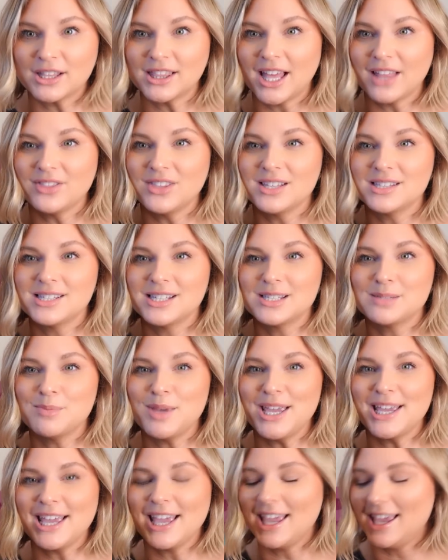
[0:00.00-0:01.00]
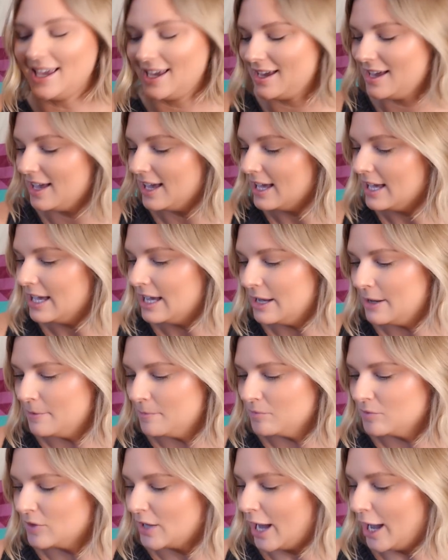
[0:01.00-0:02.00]
that this is making.
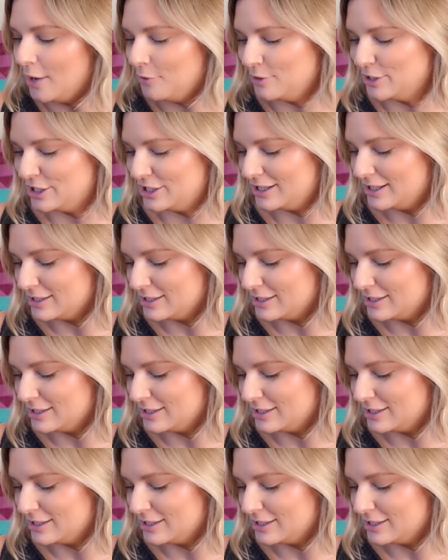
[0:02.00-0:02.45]
I wish